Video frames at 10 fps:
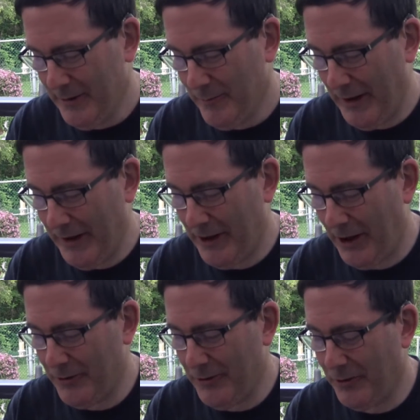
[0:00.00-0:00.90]
by
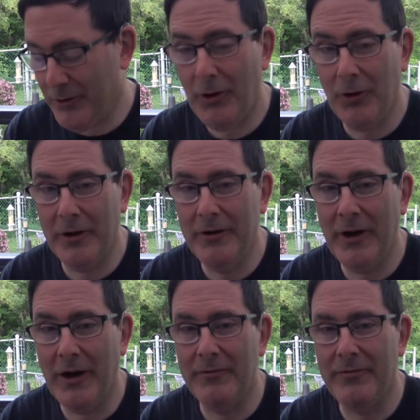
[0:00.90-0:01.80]
Cardinal Dolan
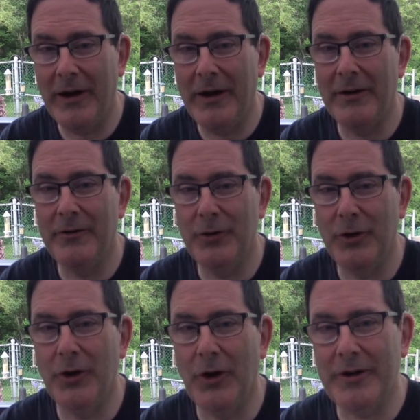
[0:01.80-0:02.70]
of New
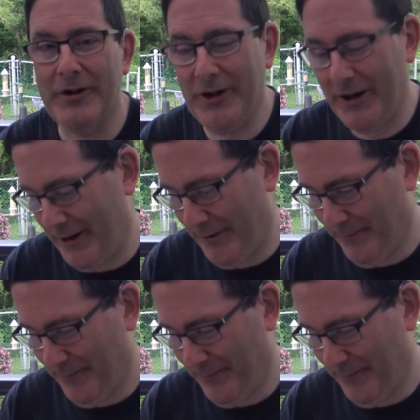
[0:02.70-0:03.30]
York City.